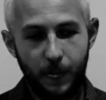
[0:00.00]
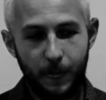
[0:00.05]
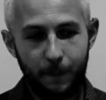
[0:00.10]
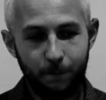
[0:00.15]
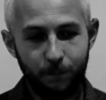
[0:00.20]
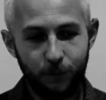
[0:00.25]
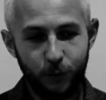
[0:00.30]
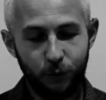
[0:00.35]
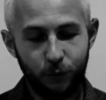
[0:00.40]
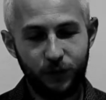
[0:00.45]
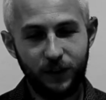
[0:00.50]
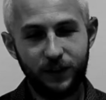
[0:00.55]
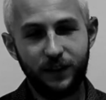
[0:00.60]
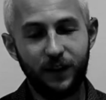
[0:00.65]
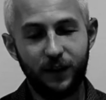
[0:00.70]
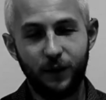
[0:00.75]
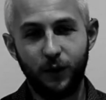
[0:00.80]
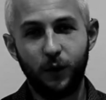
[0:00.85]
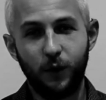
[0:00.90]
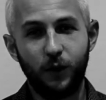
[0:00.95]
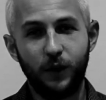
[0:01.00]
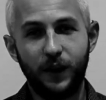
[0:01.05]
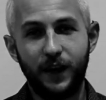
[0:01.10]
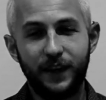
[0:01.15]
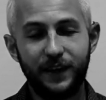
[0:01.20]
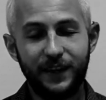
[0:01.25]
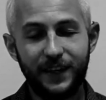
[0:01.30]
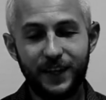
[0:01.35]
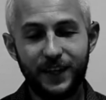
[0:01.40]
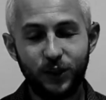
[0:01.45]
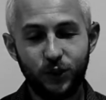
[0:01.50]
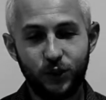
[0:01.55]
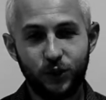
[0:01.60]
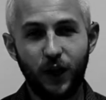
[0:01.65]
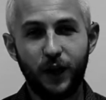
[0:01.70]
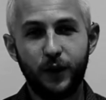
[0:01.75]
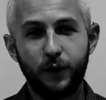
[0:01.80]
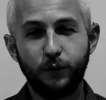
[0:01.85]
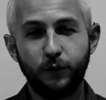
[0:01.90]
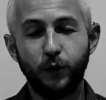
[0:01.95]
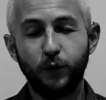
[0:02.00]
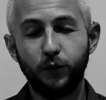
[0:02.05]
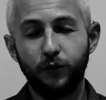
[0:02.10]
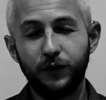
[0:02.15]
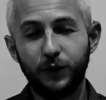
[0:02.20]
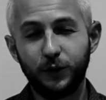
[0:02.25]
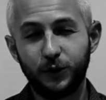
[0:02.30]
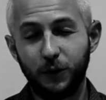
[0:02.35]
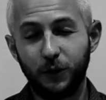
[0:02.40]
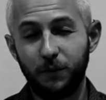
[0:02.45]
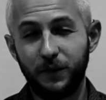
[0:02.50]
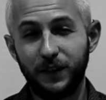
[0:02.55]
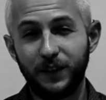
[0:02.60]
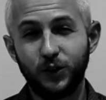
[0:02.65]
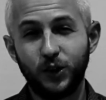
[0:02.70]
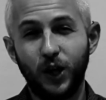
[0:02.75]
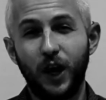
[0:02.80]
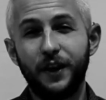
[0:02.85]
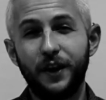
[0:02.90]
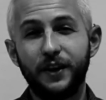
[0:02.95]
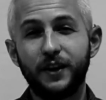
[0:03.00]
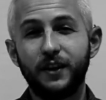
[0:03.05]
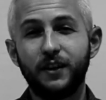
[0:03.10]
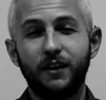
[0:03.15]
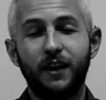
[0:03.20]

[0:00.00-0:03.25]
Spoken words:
you see that girl and inside of you you feel something dying,